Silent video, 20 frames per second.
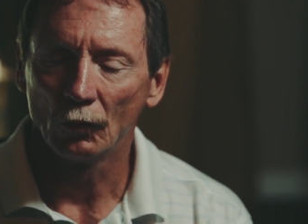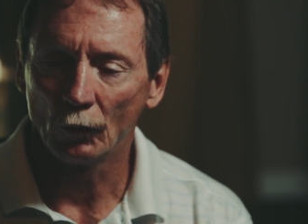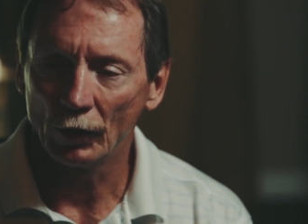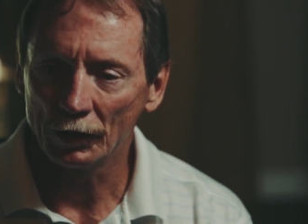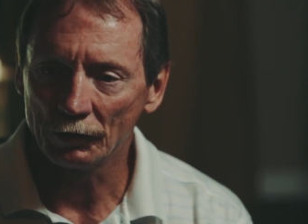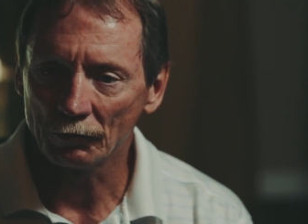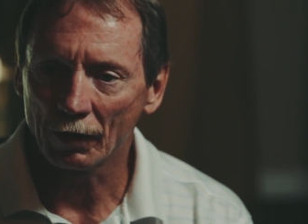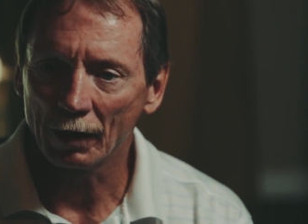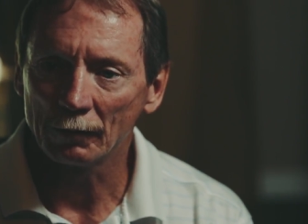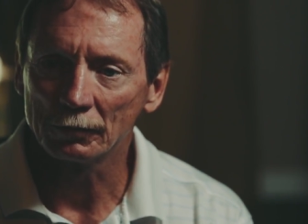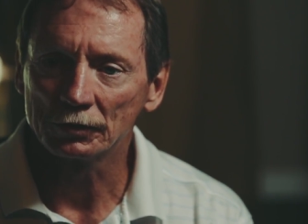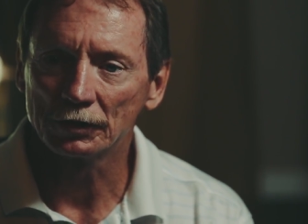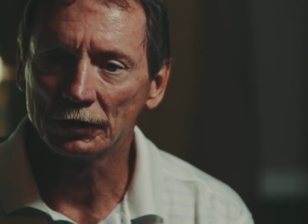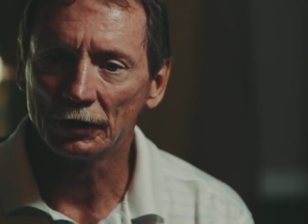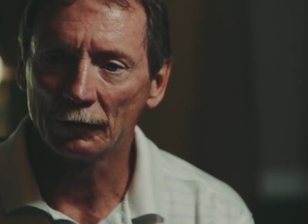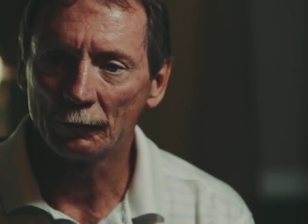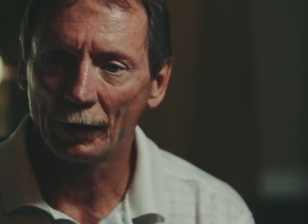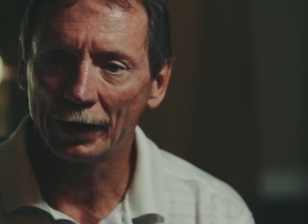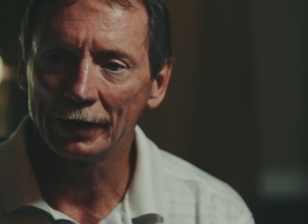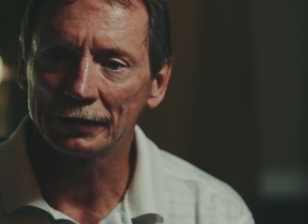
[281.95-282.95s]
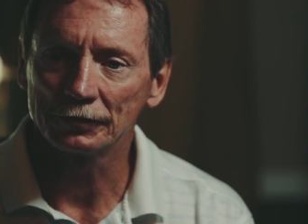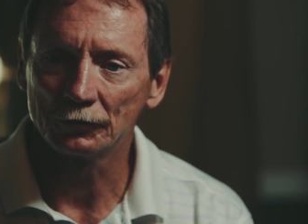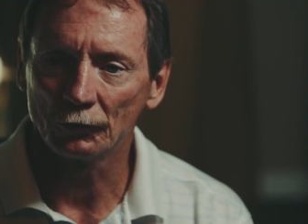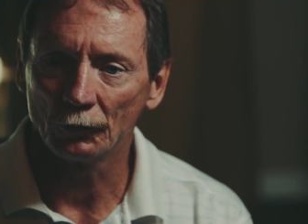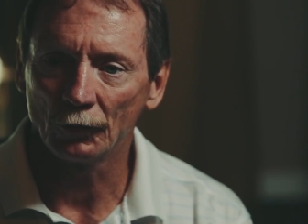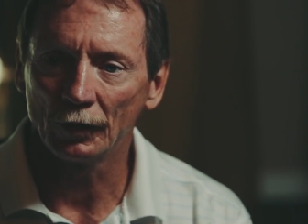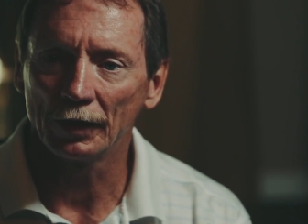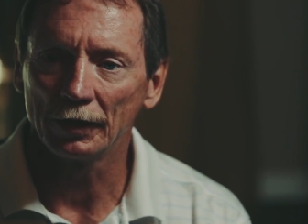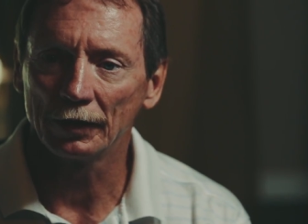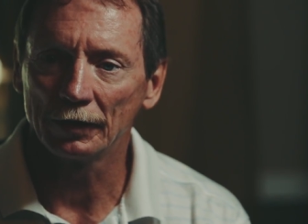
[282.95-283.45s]
Wayne Robinson had passed
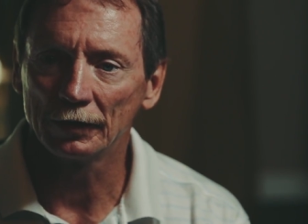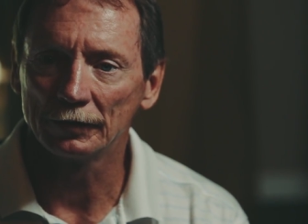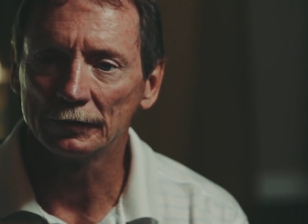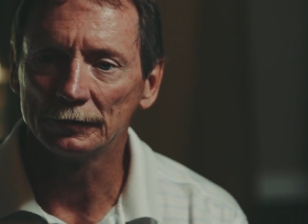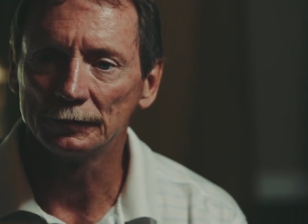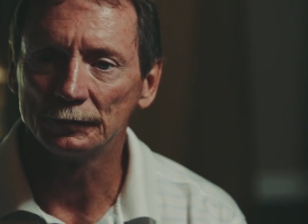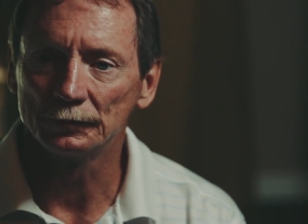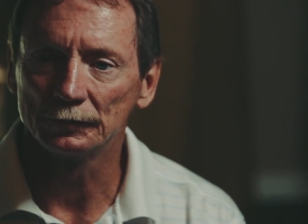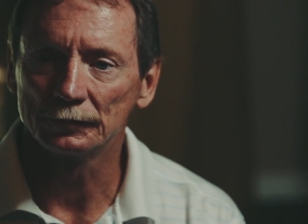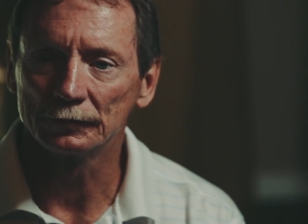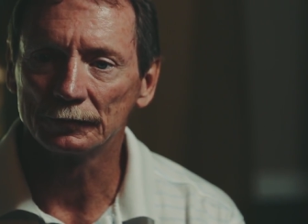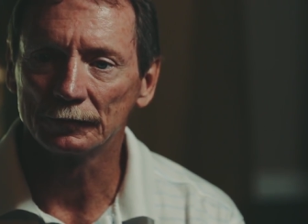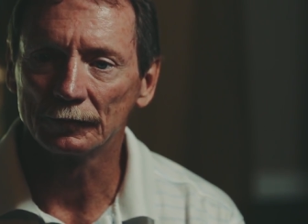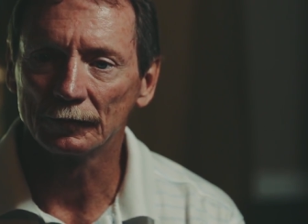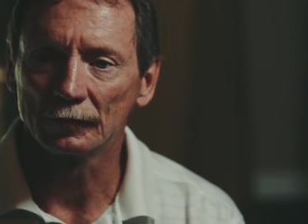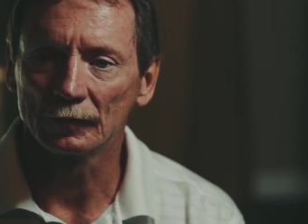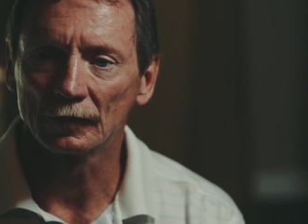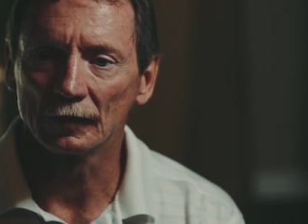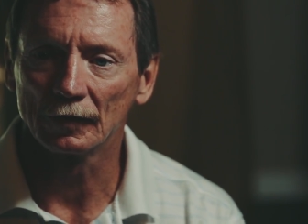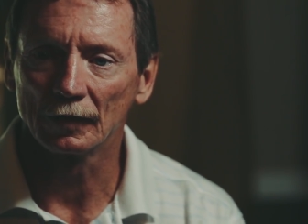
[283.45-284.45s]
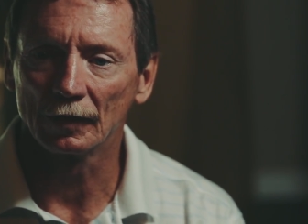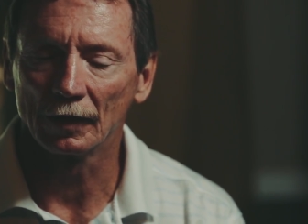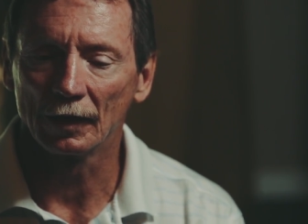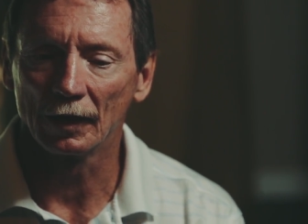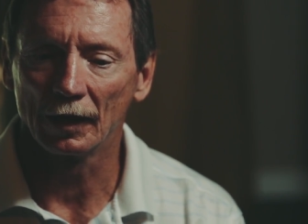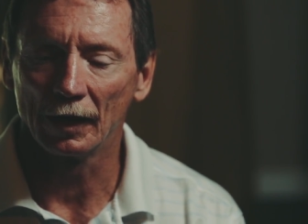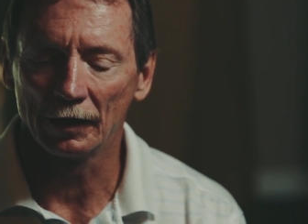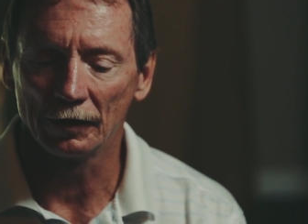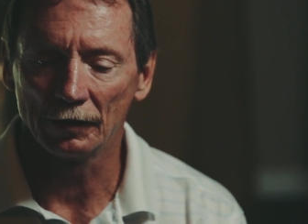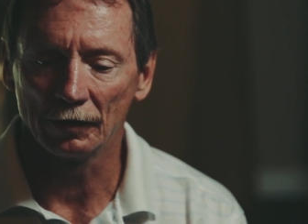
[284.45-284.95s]
away,
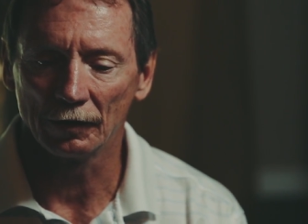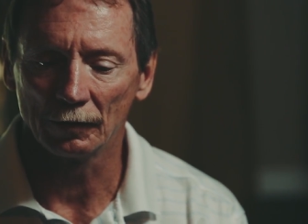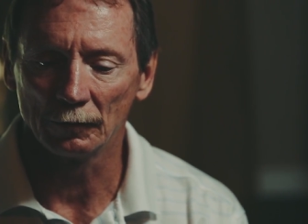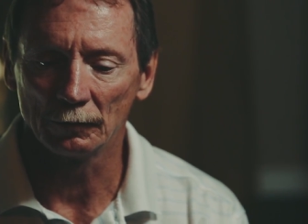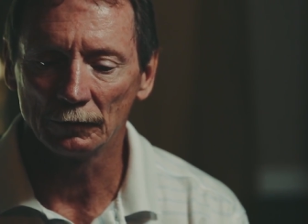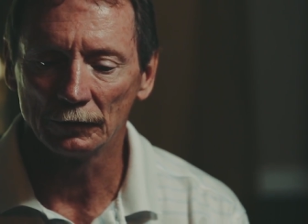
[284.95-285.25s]
and